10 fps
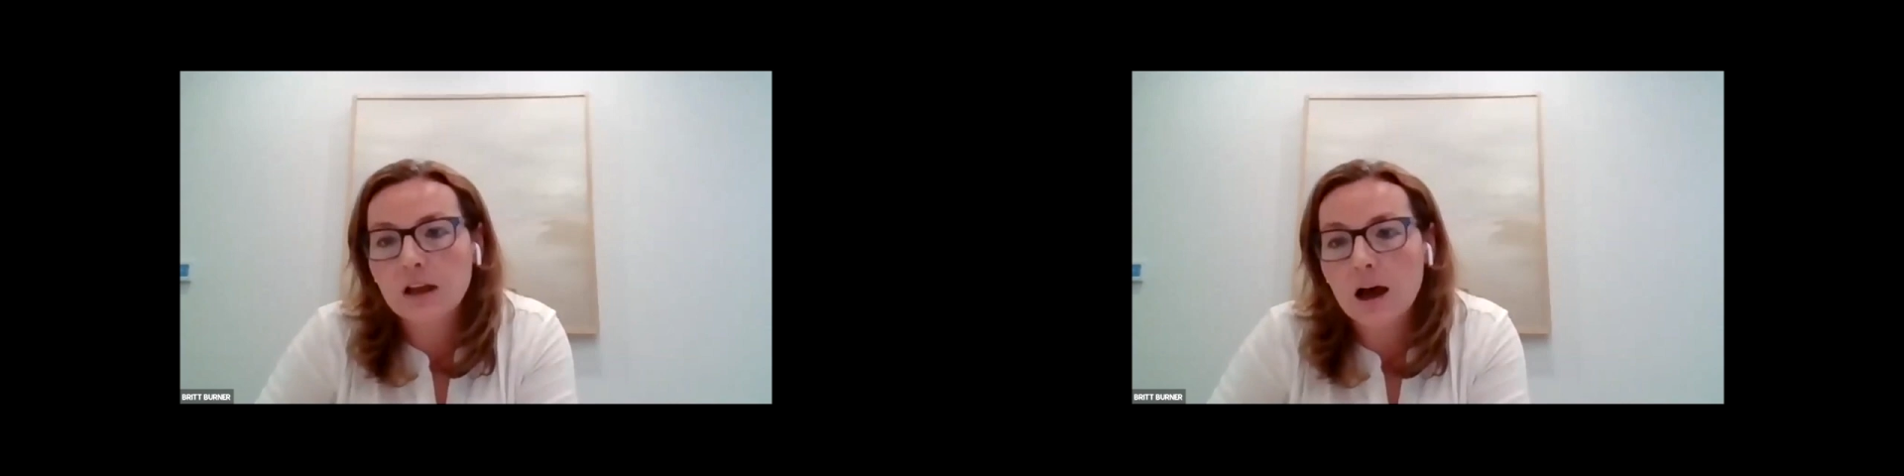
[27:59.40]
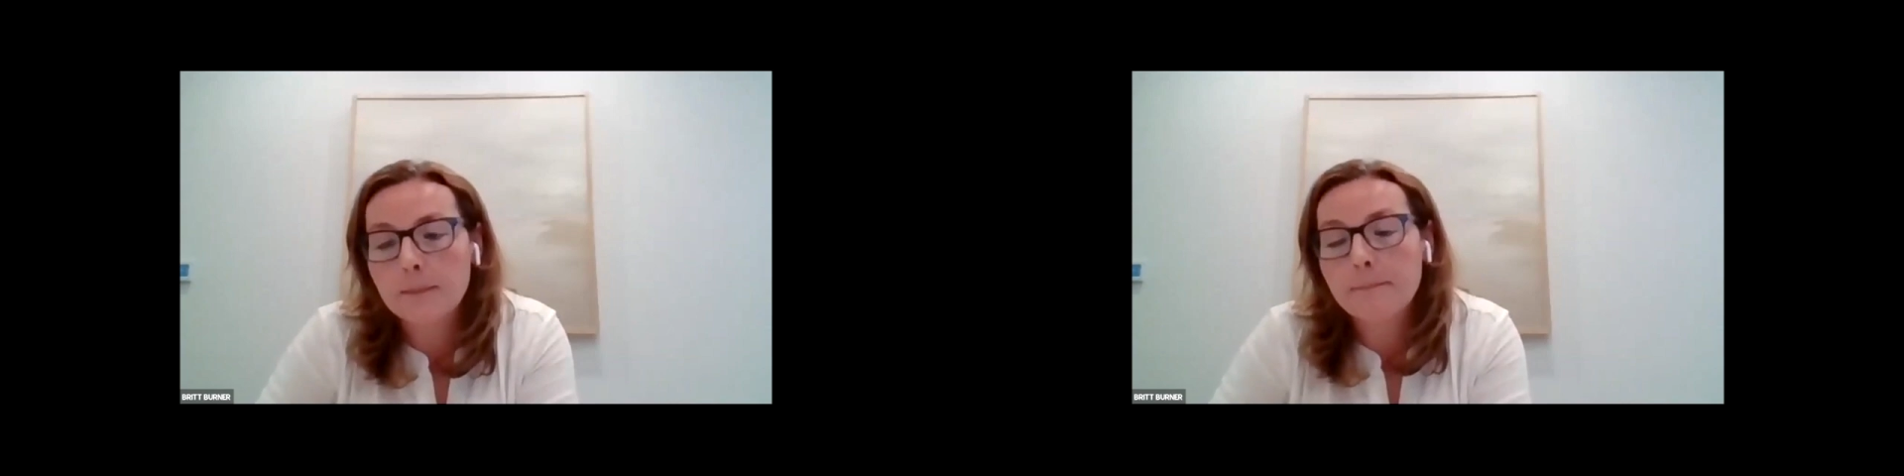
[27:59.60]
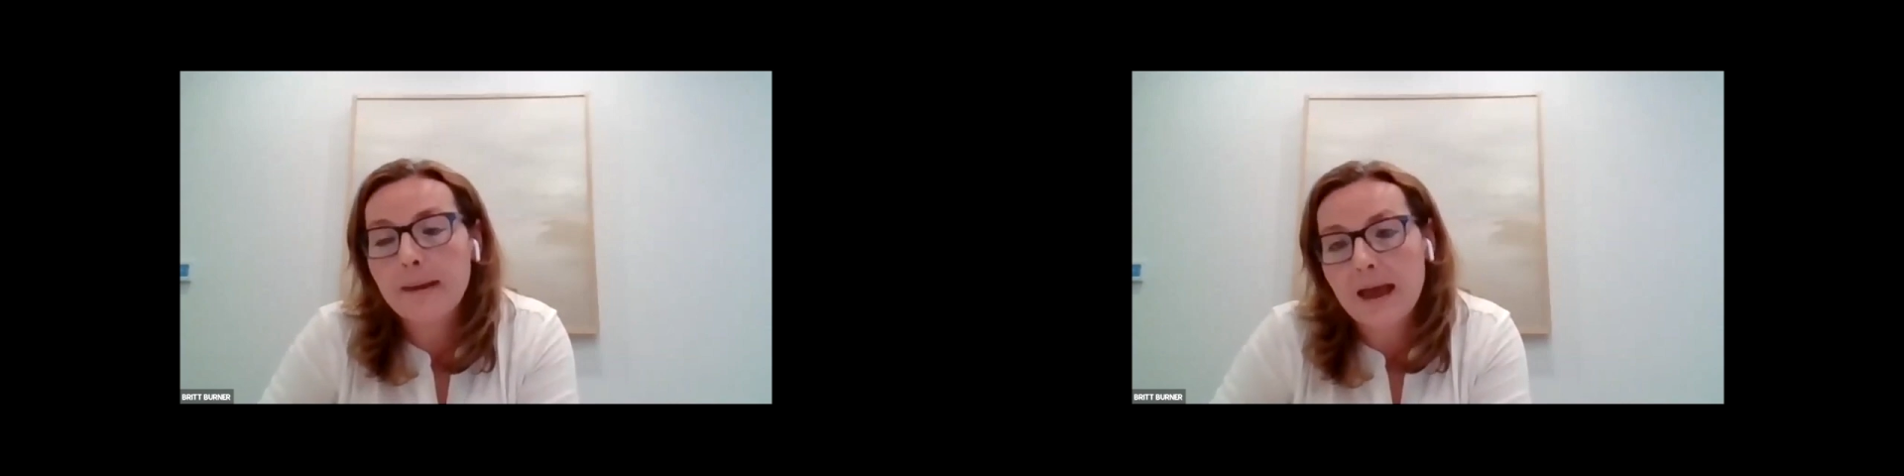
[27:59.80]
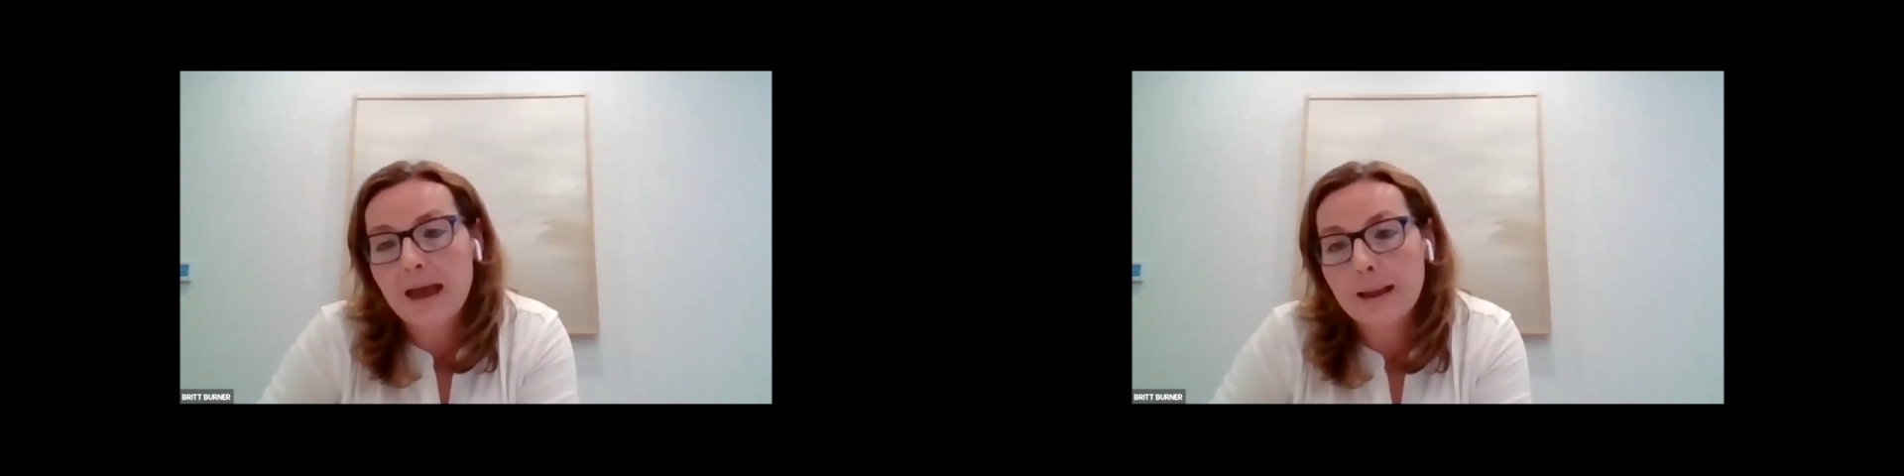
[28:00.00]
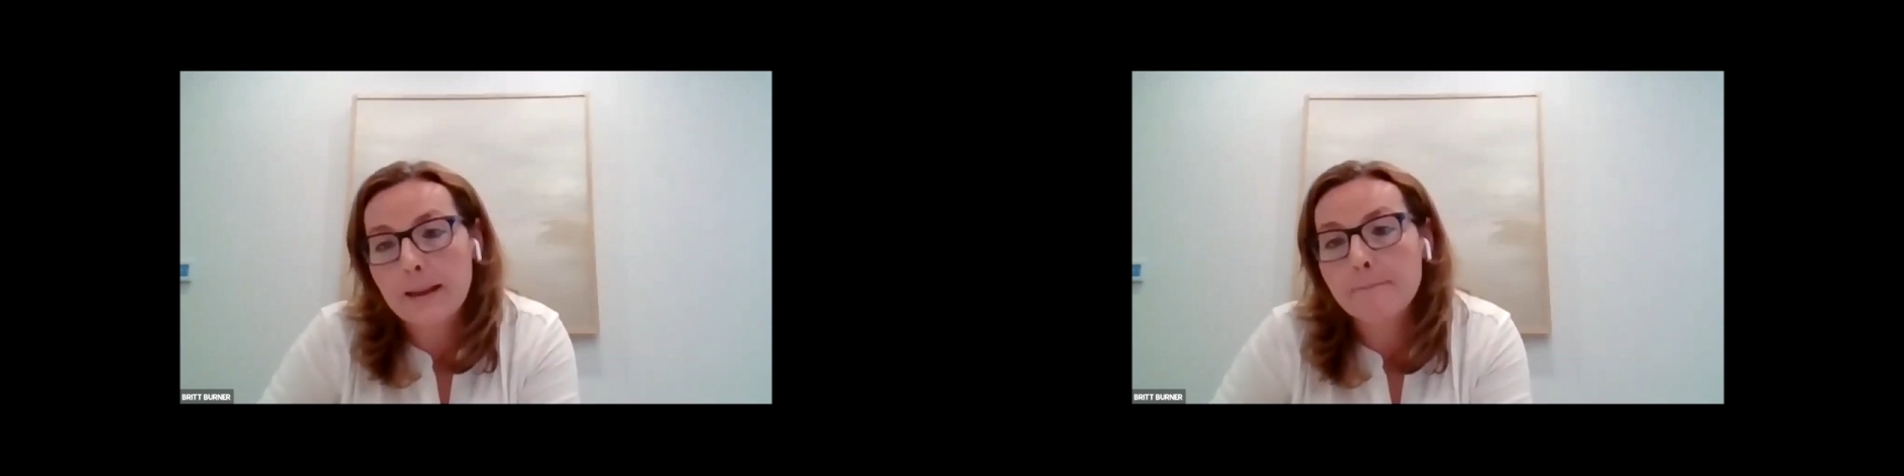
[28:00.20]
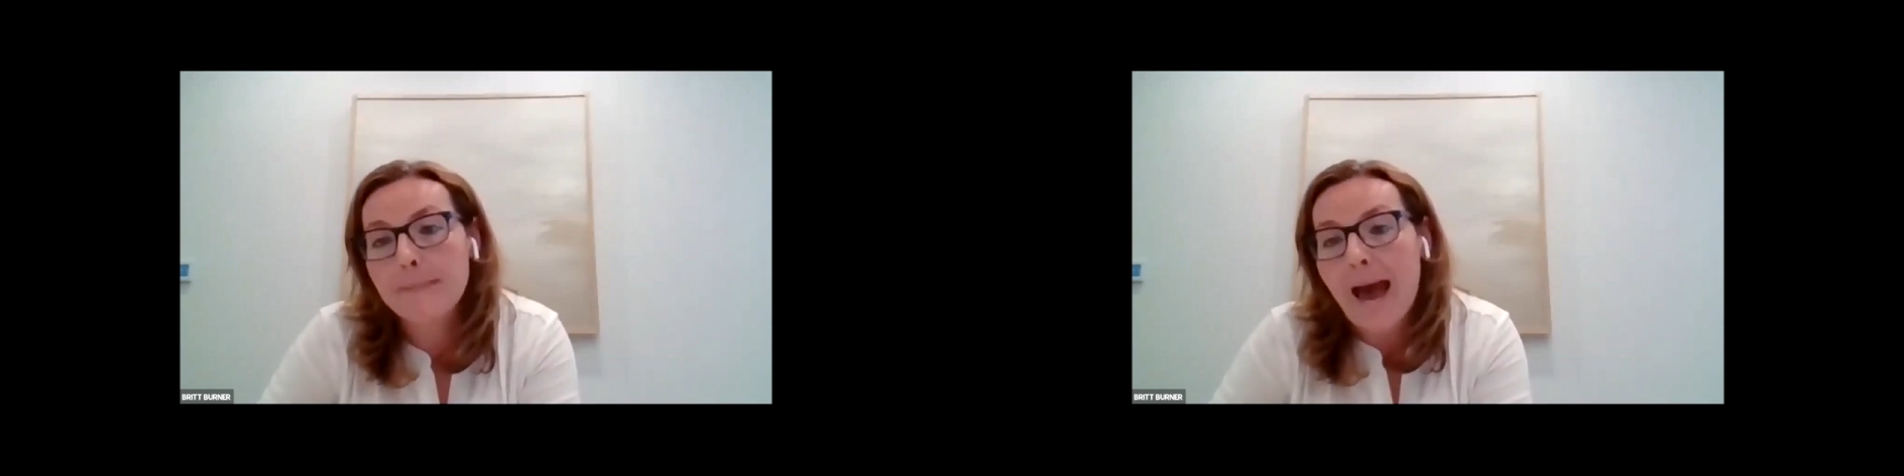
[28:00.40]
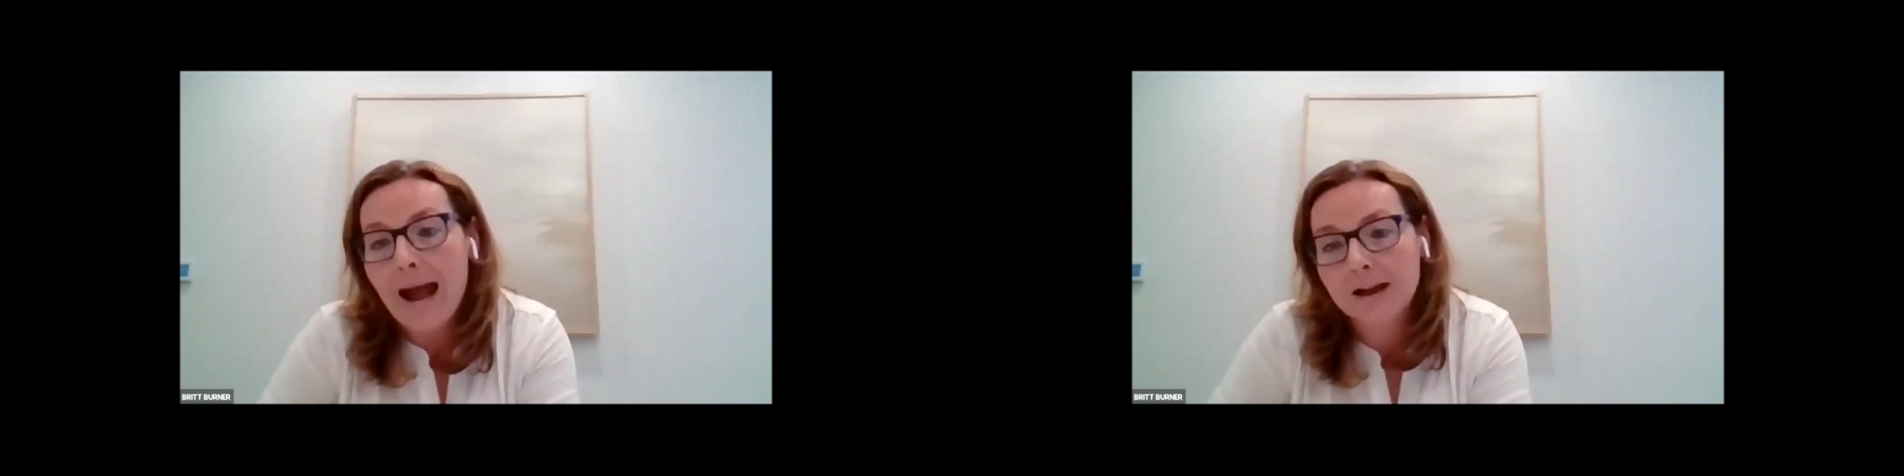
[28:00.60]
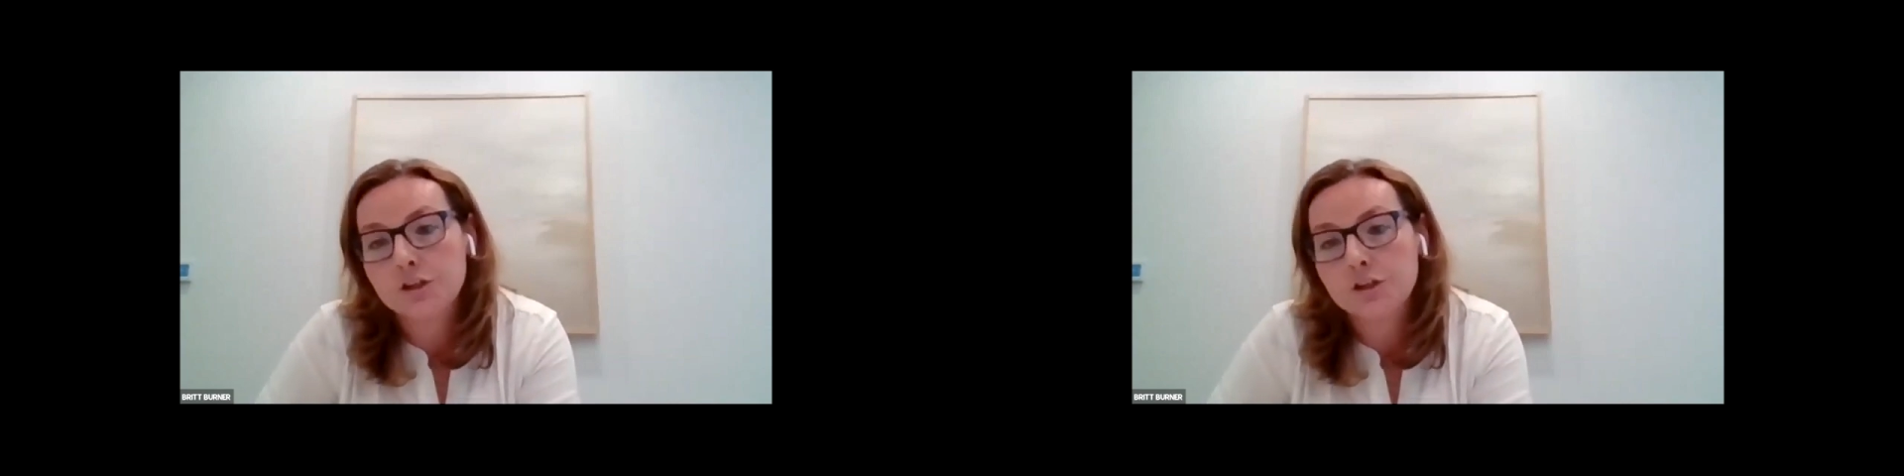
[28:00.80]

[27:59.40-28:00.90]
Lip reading: they will not pay